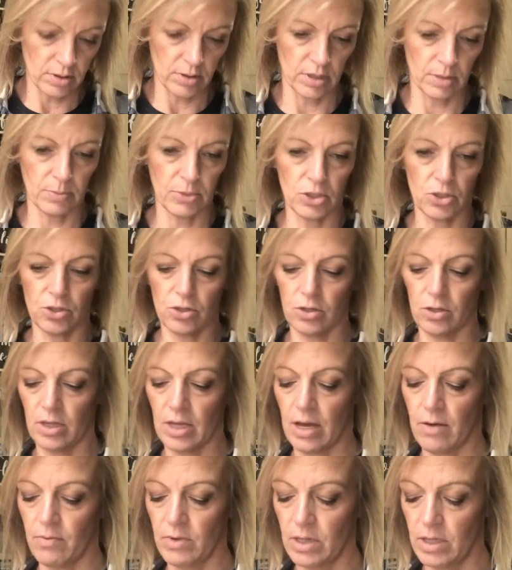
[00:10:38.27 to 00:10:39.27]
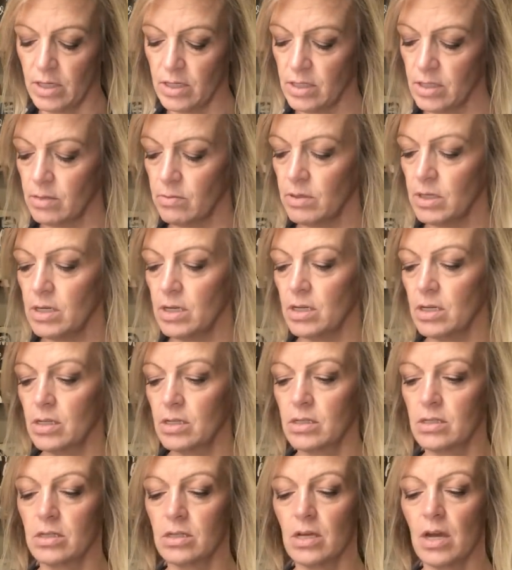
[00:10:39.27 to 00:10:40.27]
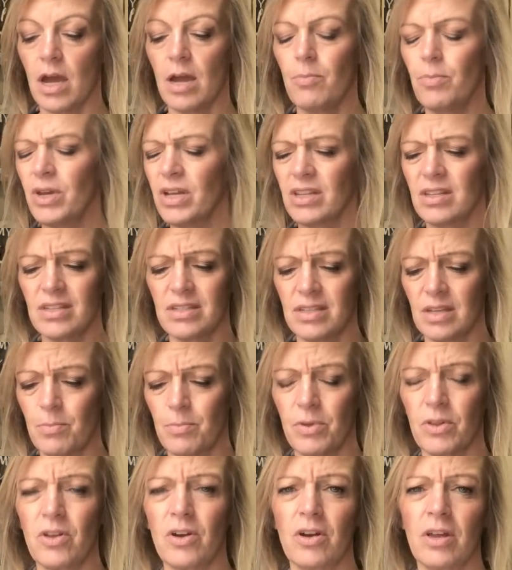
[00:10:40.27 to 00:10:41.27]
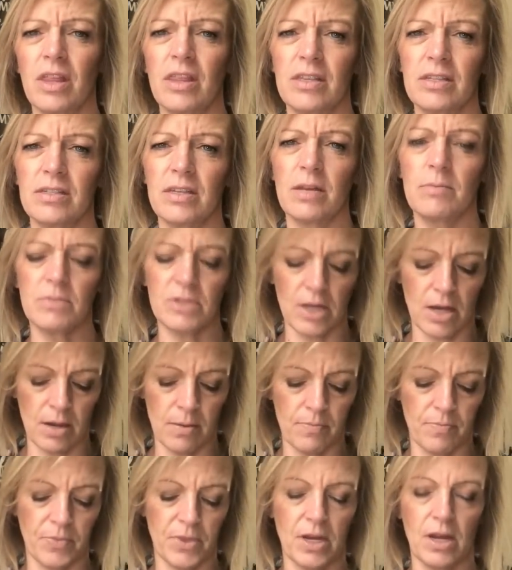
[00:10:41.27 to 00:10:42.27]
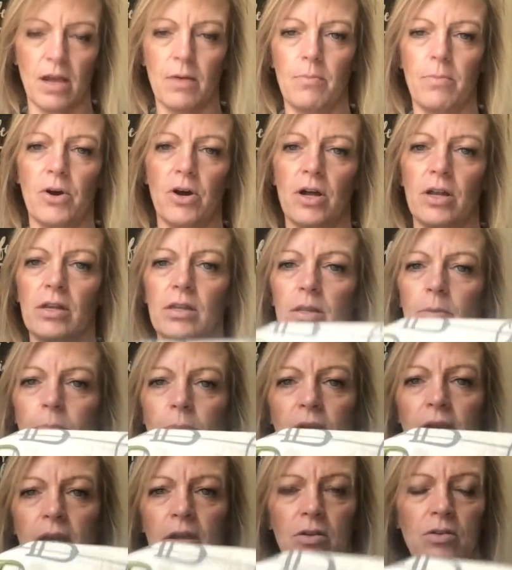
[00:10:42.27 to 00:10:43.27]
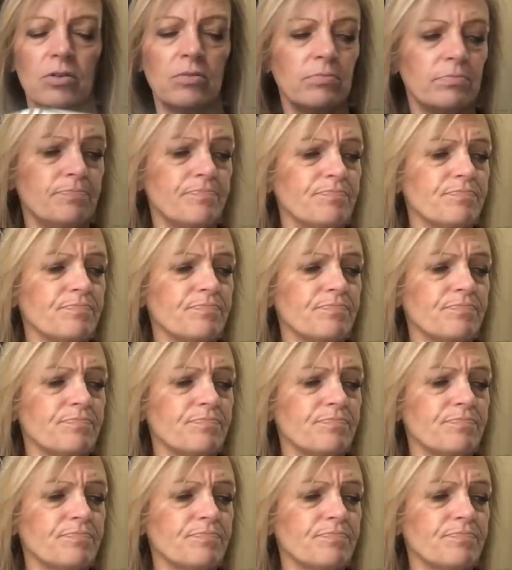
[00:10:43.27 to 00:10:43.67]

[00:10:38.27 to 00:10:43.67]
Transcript: Let me show you that one. This one is, I picked this up along the same time that I bought the panel.